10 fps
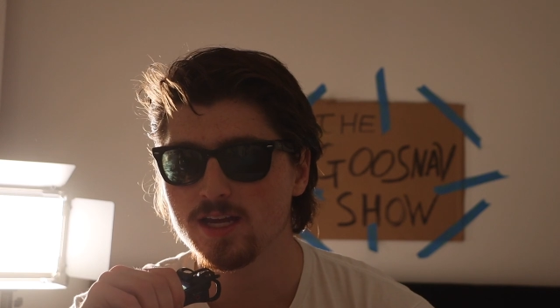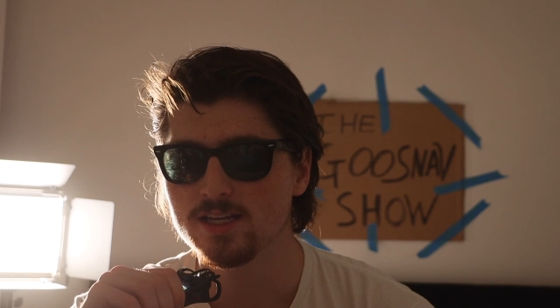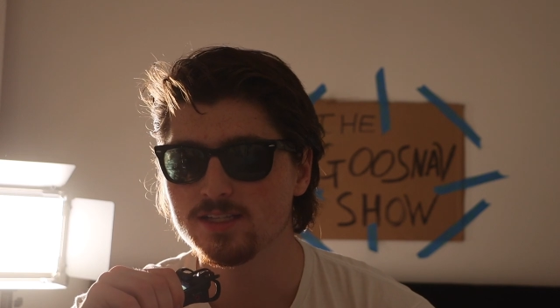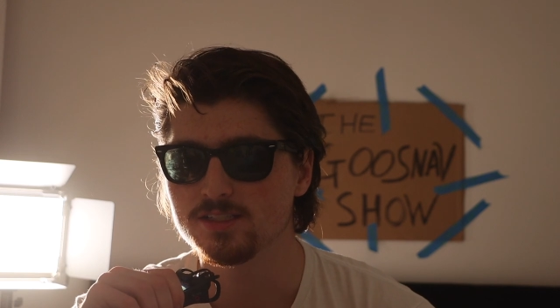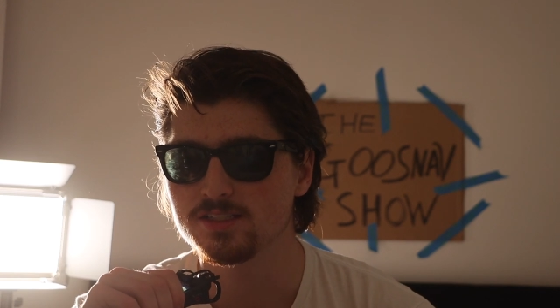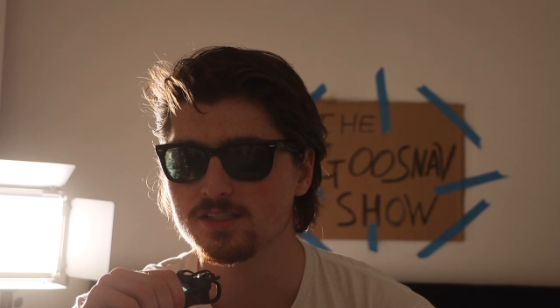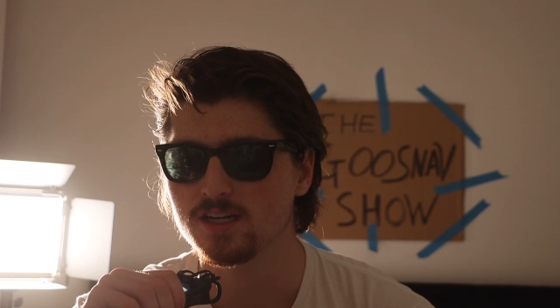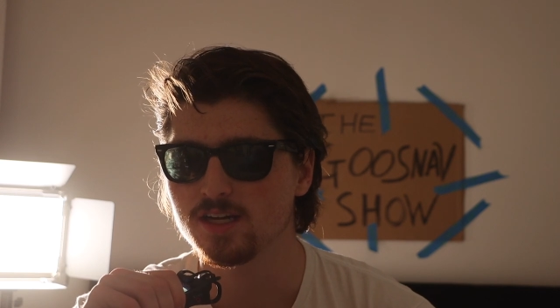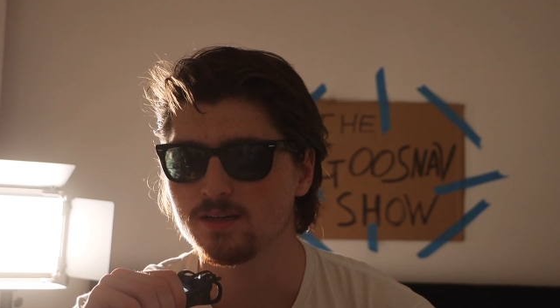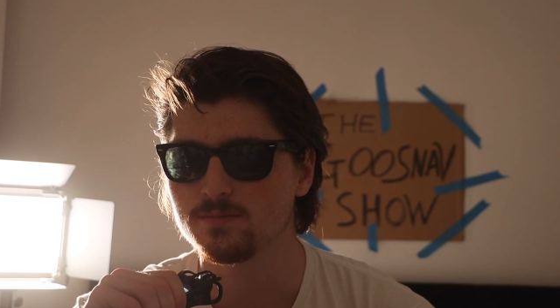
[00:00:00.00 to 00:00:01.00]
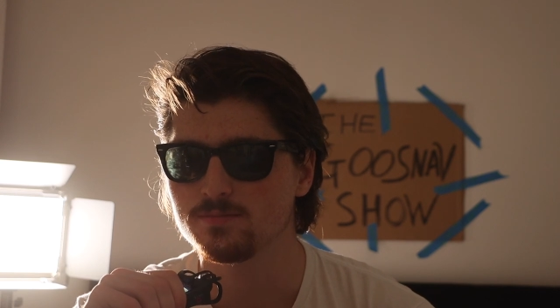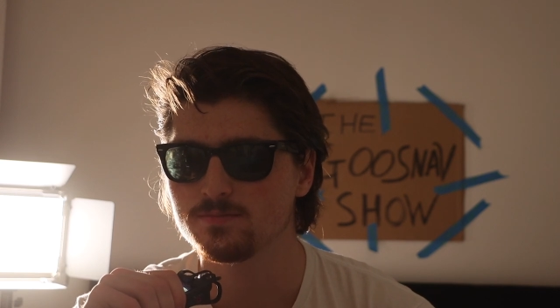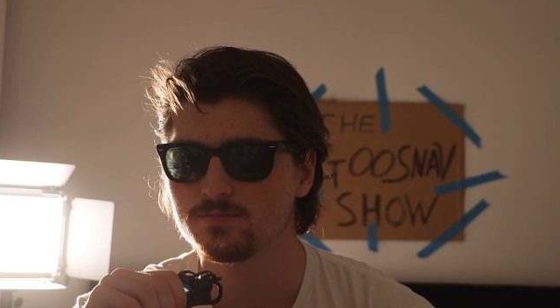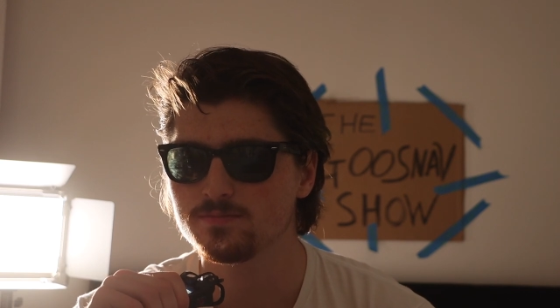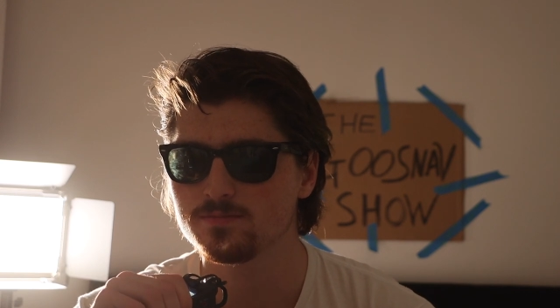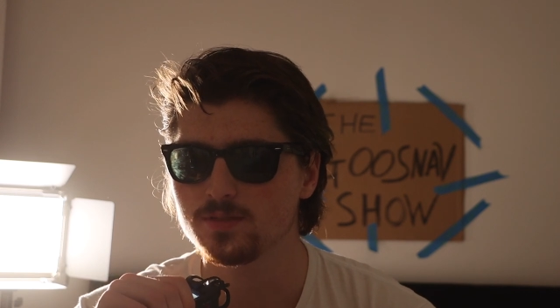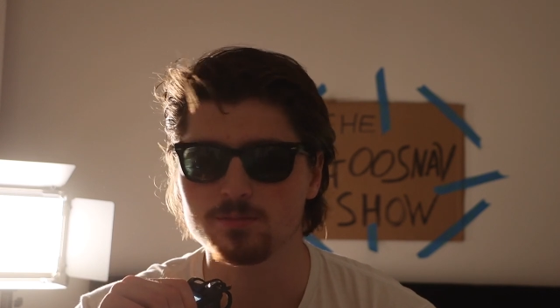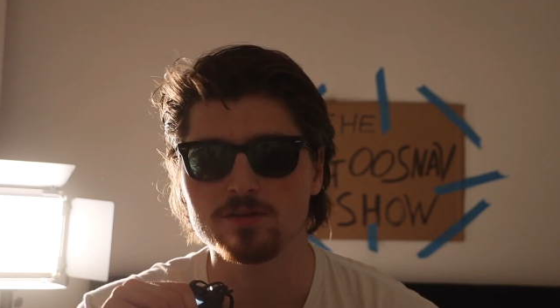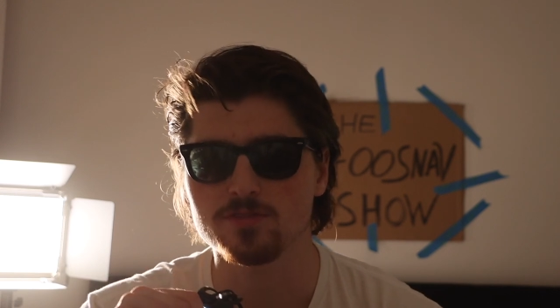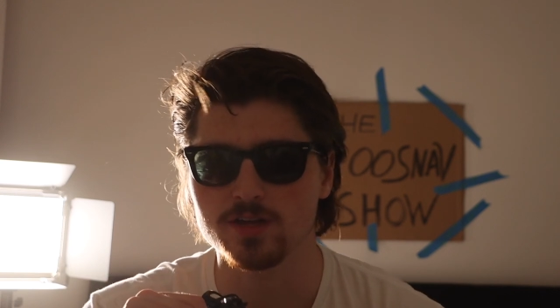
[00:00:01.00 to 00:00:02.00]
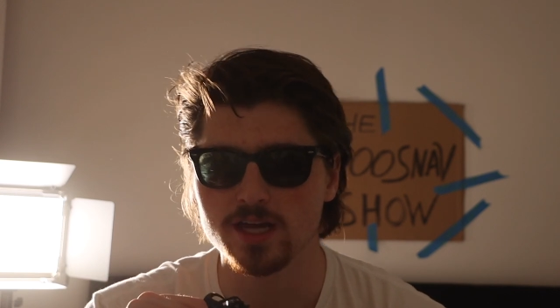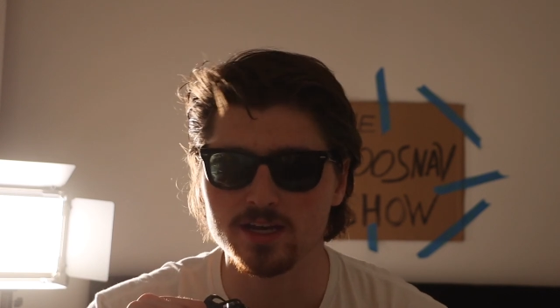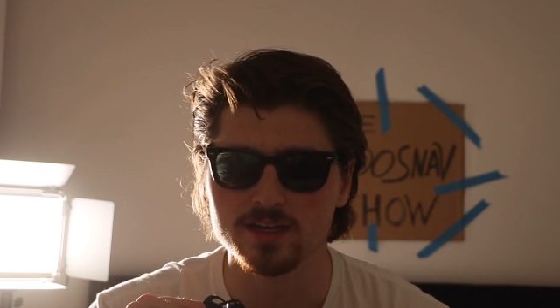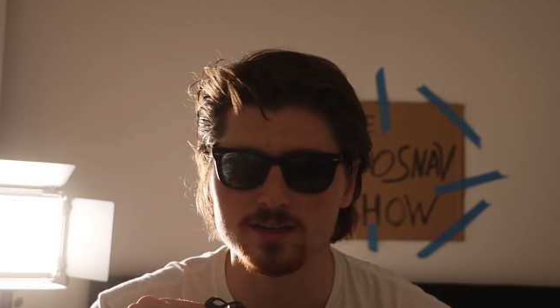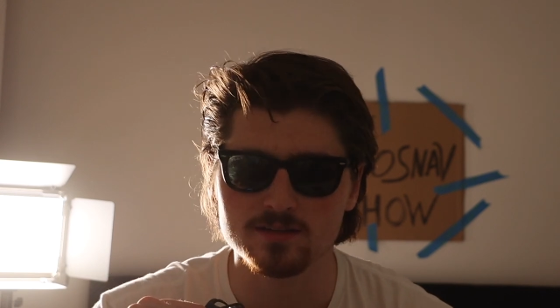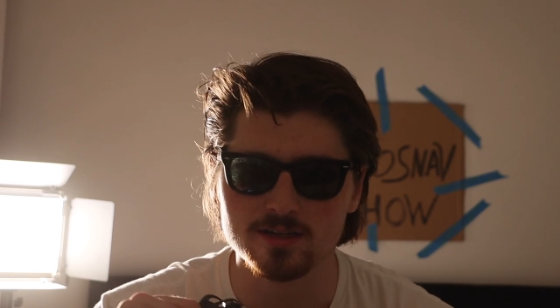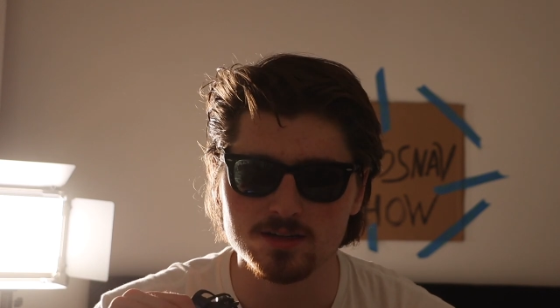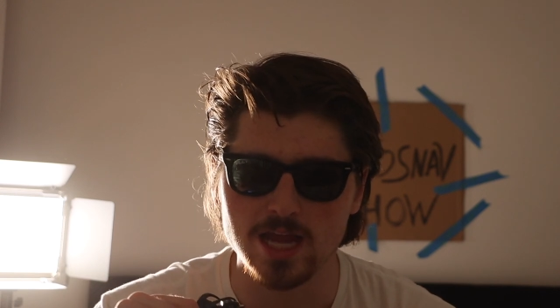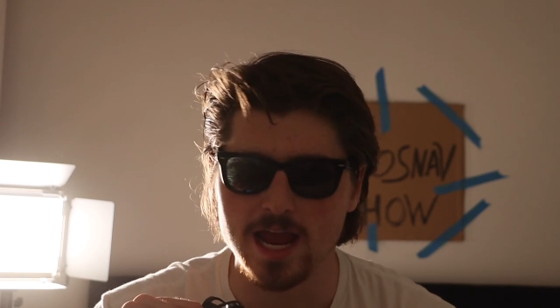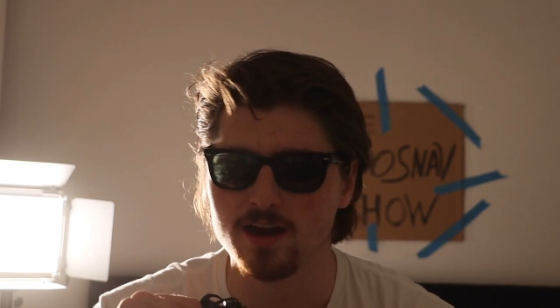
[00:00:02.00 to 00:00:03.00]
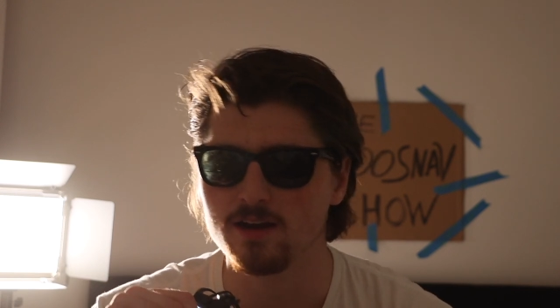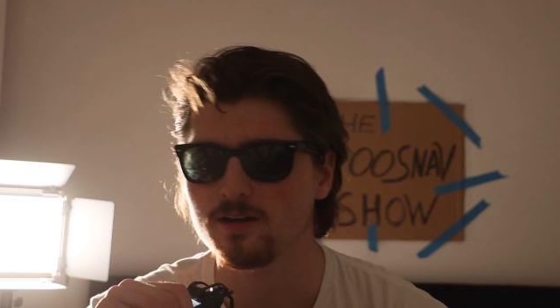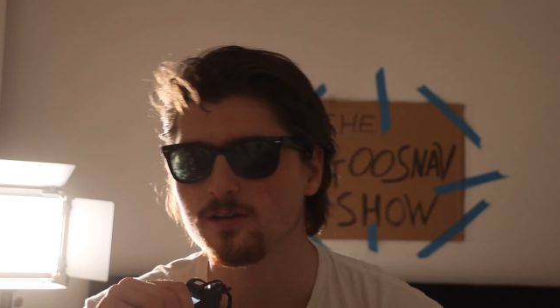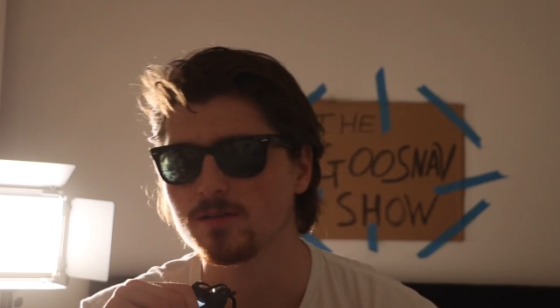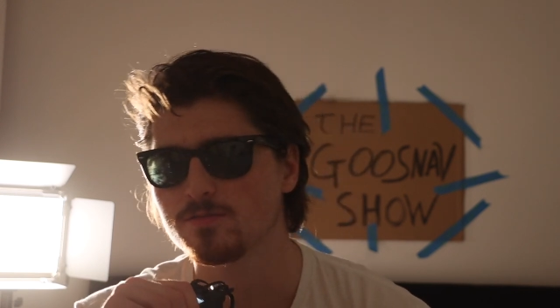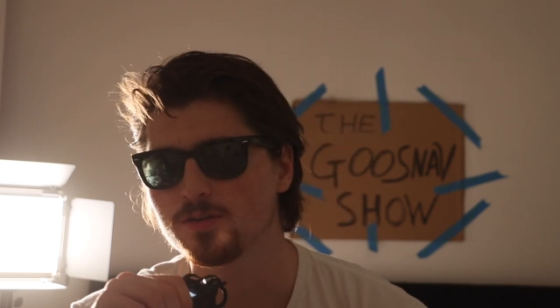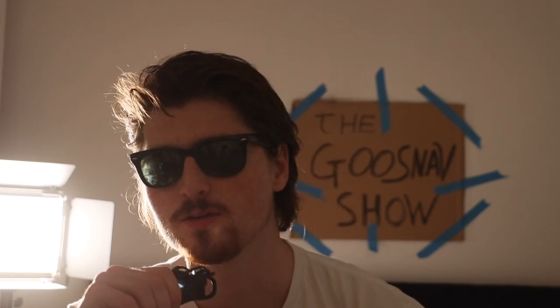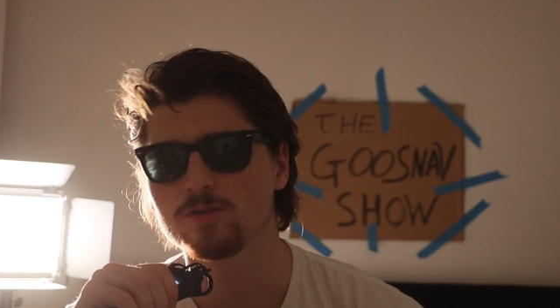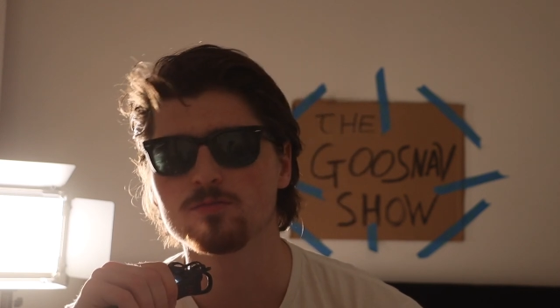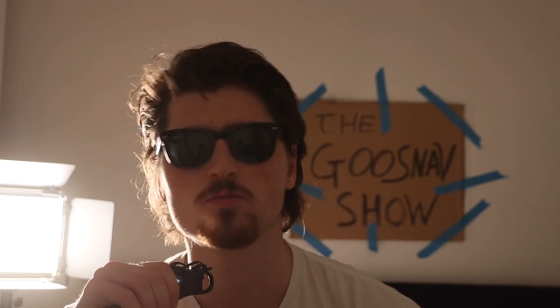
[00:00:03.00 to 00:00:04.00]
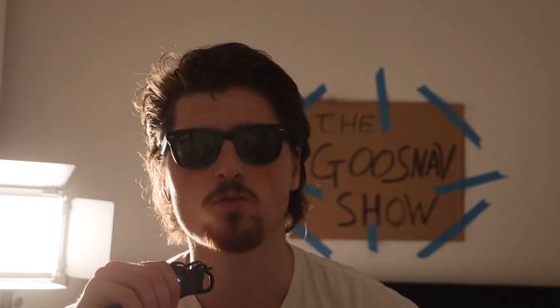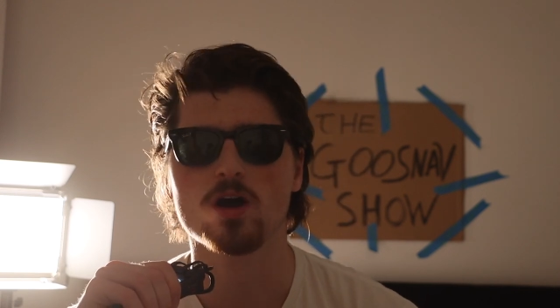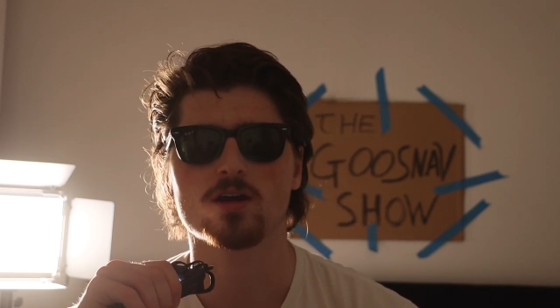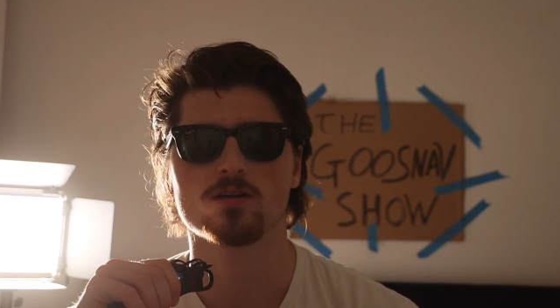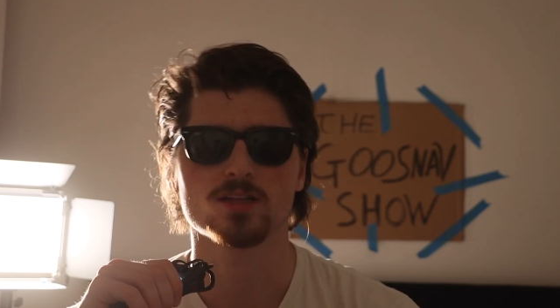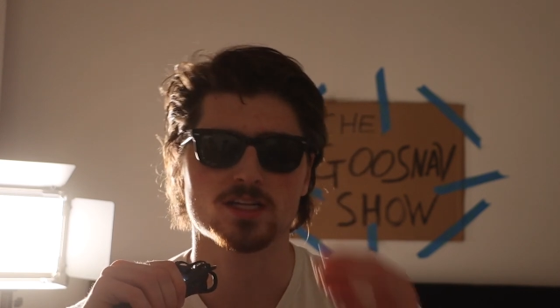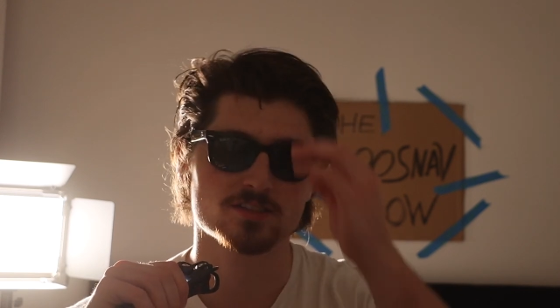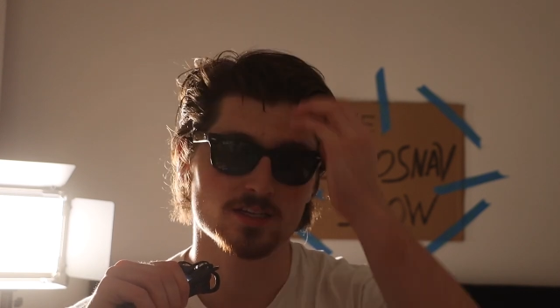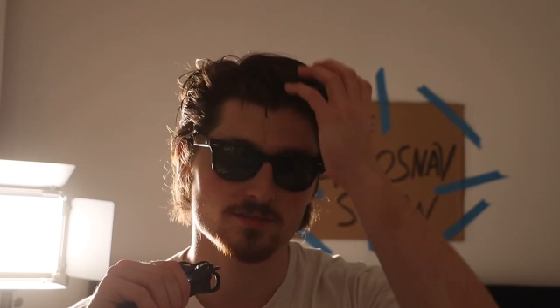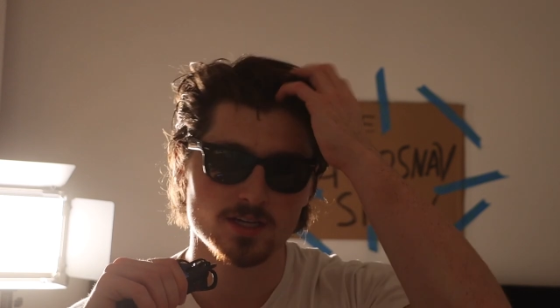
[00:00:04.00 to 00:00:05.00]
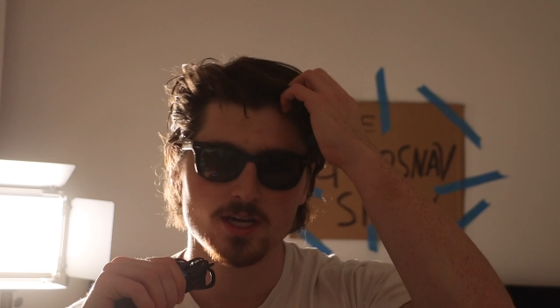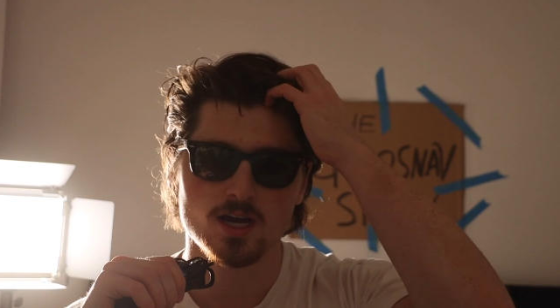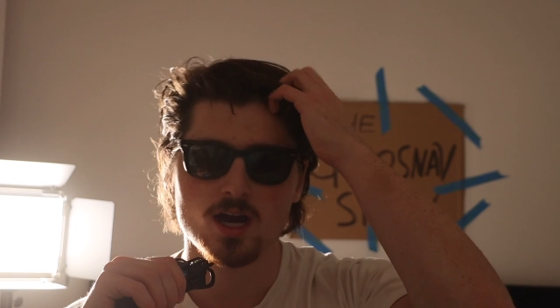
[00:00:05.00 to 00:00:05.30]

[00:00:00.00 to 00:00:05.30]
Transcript: is, forgetting air, food, water, all that stuff.